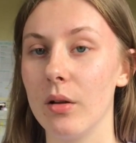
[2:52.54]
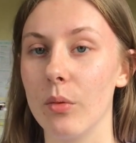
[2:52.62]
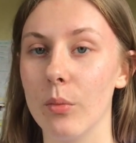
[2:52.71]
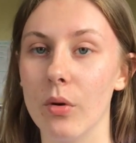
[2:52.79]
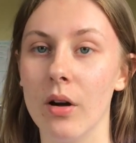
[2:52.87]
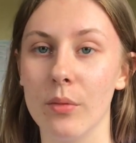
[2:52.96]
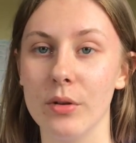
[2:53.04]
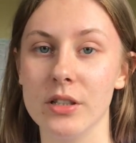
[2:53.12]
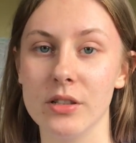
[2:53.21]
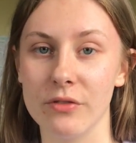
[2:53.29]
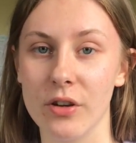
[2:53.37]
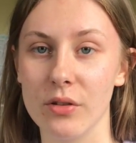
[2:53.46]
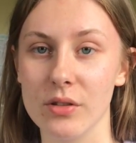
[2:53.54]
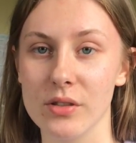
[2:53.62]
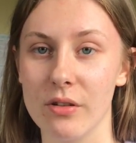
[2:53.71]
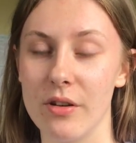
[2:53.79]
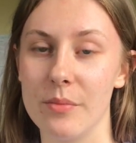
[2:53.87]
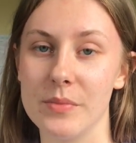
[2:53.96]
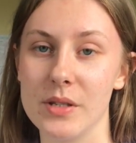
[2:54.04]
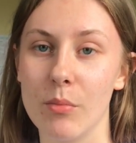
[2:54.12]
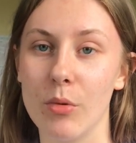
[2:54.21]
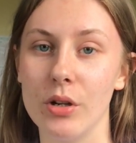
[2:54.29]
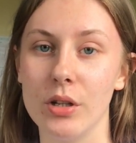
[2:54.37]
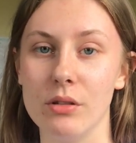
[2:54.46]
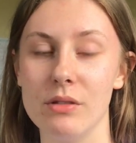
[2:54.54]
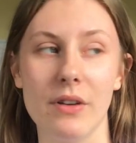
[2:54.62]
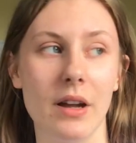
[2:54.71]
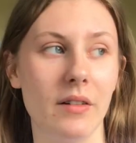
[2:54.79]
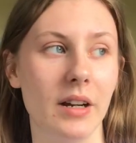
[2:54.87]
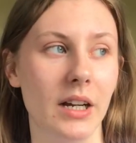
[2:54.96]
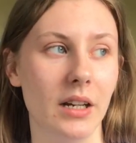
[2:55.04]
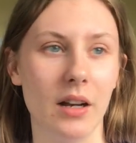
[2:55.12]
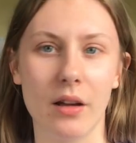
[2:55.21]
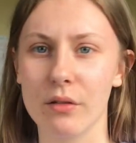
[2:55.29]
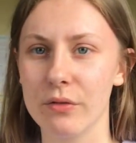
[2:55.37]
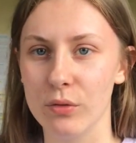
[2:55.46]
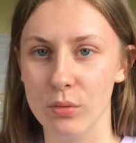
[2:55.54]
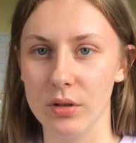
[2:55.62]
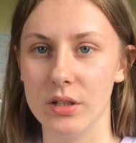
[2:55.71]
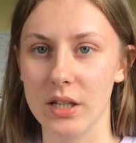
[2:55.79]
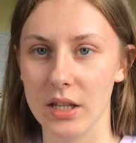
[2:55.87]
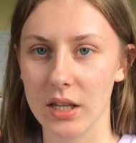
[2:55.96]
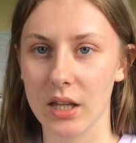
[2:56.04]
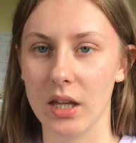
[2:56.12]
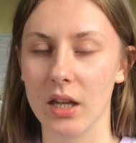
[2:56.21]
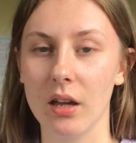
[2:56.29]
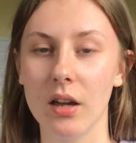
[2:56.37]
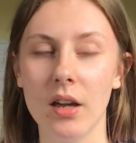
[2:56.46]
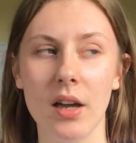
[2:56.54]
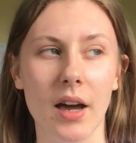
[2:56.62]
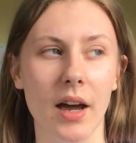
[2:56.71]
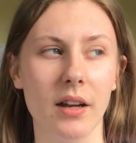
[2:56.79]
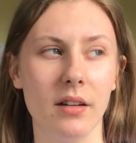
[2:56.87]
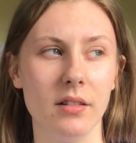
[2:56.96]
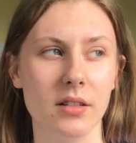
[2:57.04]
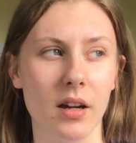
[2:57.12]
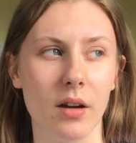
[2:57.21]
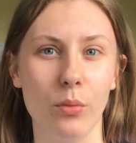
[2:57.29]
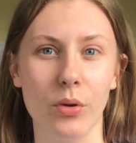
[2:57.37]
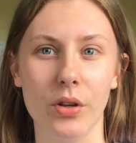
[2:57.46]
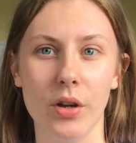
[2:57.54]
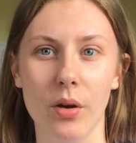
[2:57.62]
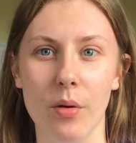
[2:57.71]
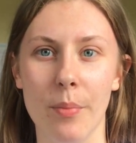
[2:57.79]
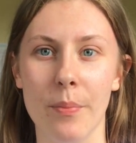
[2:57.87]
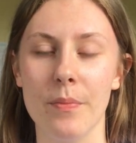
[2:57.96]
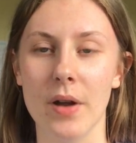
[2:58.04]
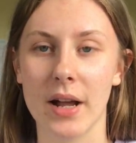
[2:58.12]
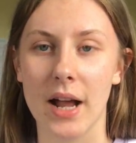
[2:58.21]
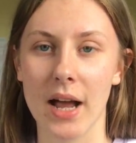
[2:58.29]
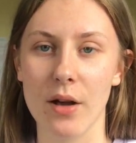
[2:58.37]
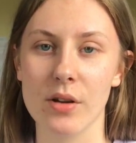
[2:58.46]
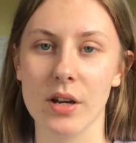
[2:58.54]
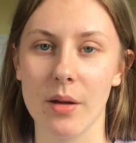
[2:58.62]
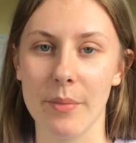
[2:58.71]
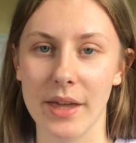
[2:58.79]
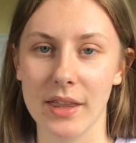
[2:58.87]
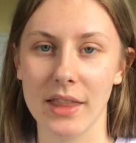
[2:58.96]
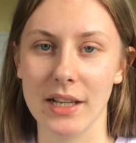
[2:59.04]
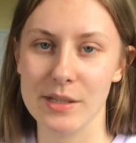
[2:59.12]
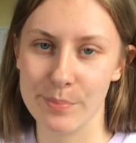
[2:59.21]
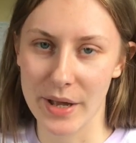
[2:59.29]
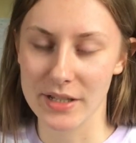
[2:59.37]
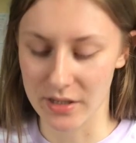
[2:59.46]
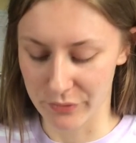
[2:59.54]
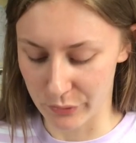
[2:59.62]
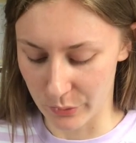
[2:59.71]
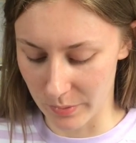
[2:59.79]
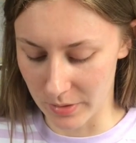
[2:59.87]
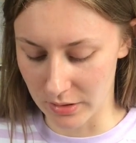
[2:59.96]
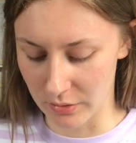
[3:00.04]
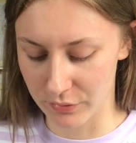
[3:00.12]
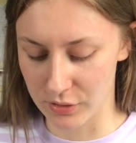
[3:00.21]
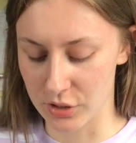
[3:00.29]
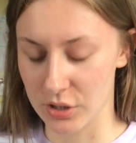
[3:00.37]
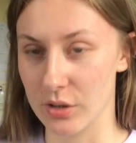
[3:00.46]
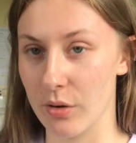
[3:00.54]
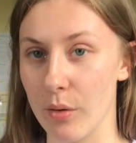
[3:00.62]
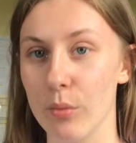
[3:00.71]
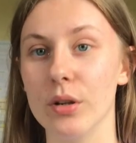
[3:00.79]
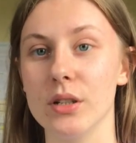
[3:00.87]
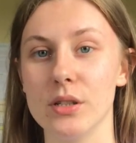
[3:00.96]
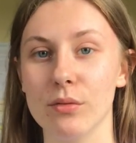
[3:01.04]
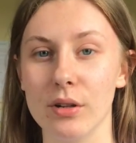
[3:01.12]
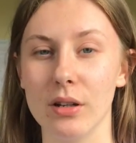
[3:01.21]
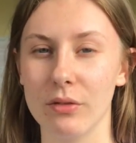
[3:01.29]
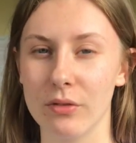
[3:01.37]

what I wanted to focus on. I'm someone who's very like forward thinking, and I want to know like how can I make things better for women in the future. So I wanted to really